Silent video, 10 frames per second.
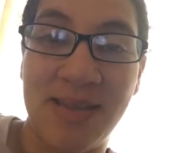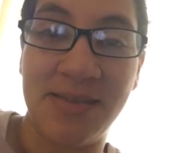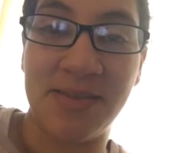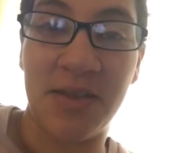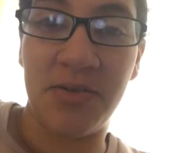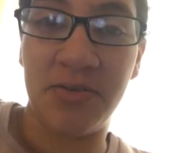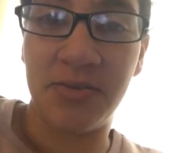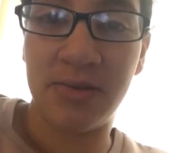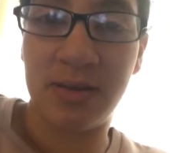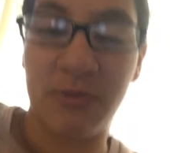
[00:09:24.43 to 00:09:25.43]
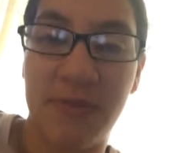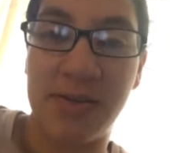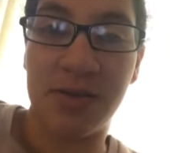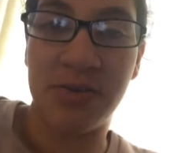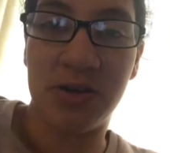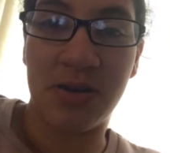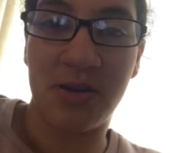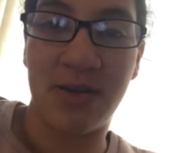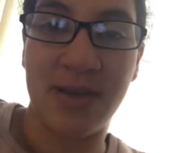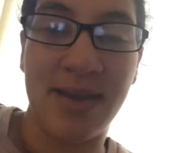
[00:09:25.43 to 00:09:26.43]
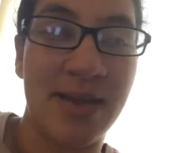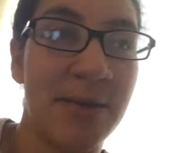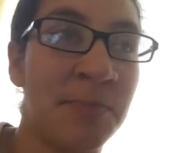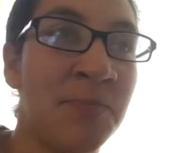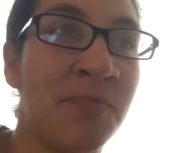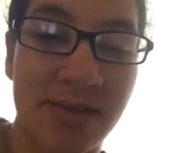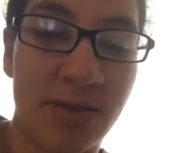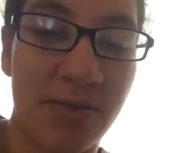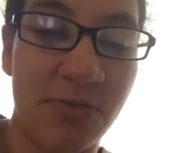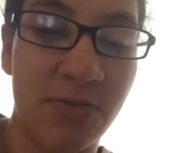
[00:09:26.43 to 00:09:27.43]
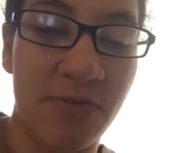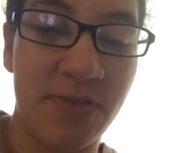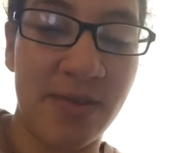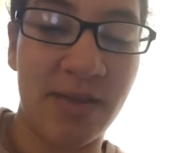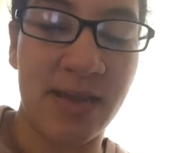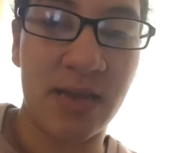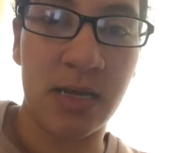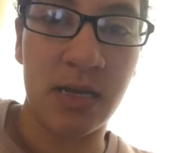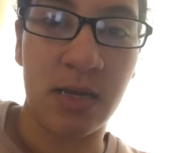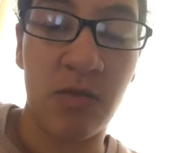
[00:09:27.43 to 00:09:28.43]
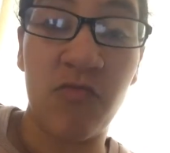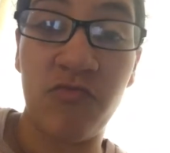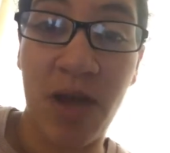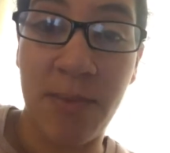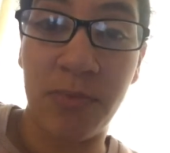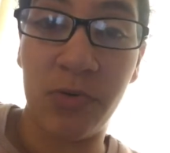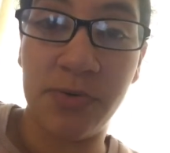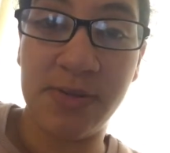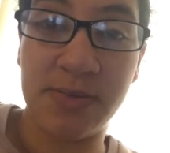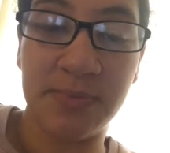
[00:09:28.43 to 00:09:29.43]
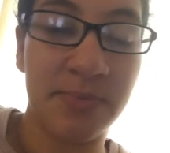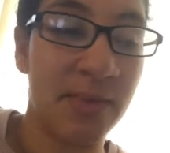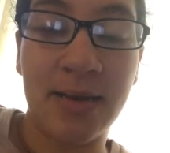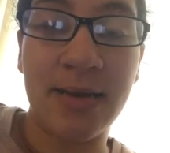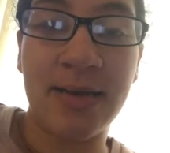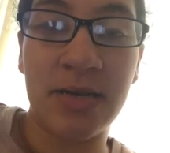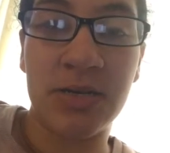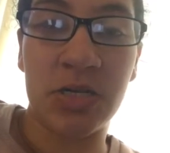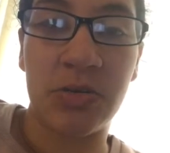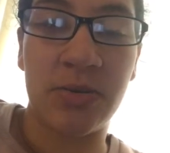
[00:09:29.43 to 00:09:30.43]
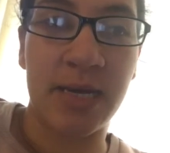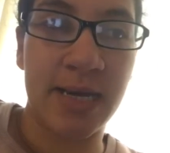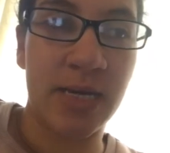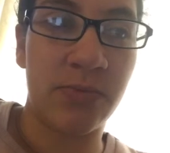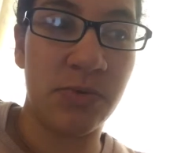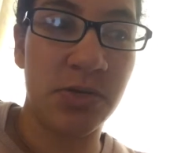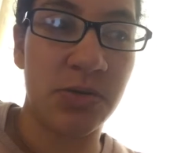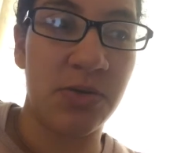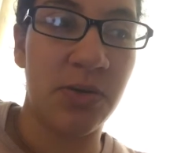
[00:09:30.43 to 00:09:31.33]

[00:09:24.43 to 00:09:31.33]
So, you see my face going dark and light in here. So it's sort of just like rambles It'll, it'll do. It will do.